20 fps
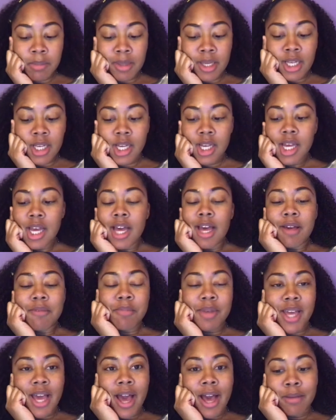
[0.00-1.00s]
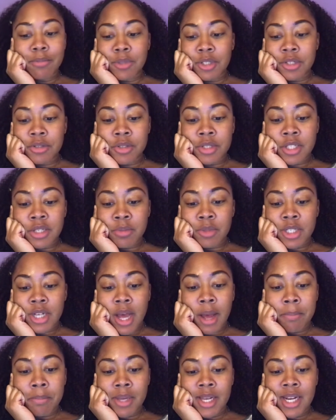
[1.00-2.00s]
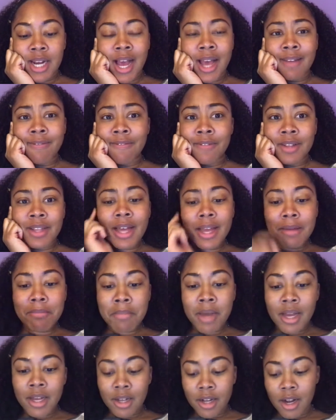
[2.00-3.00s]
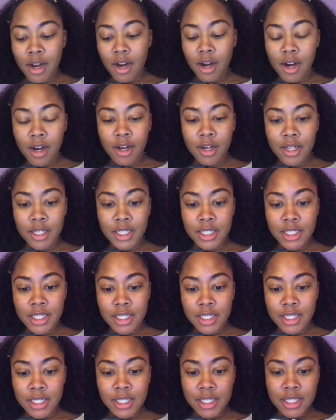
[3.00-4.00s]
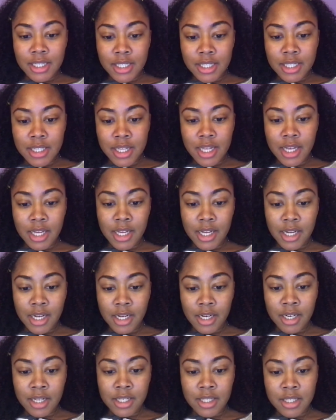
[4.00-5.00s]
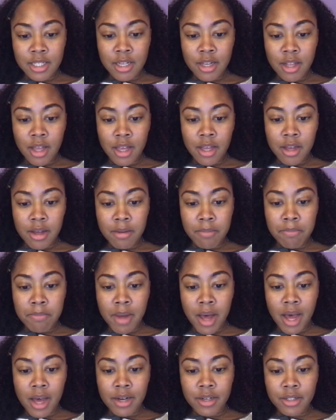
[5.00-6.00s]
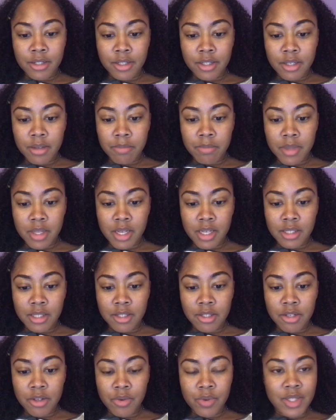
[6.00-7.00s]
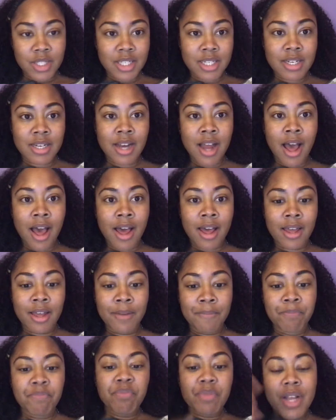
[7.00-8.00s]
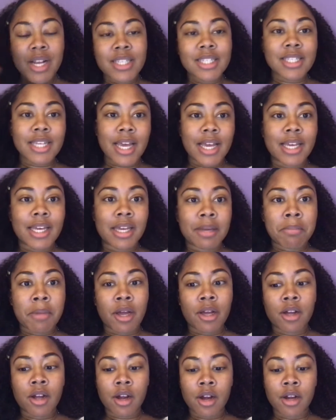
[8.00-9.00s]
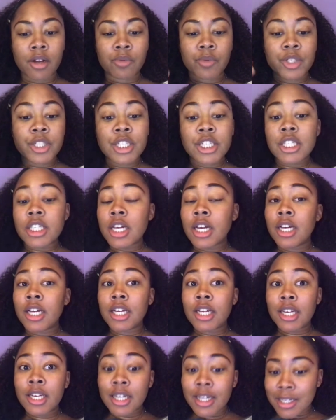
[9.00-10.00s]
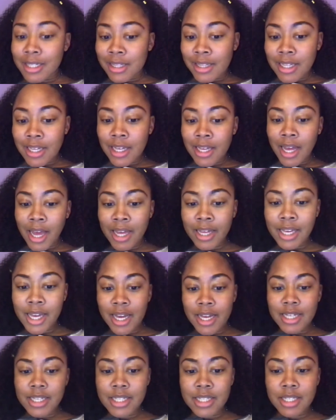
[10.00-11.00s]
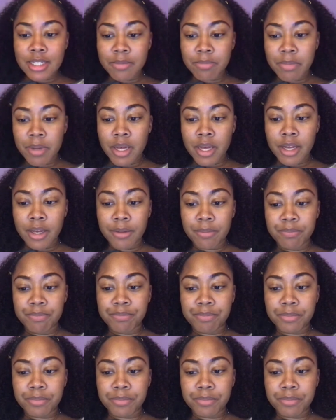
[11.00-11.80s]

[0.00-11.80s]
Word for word: me. But yeah, I'm doing some shopping. I feel like my card is thinking it's like a bot or something, so it's not taking my card, which is a good thing, I guess. But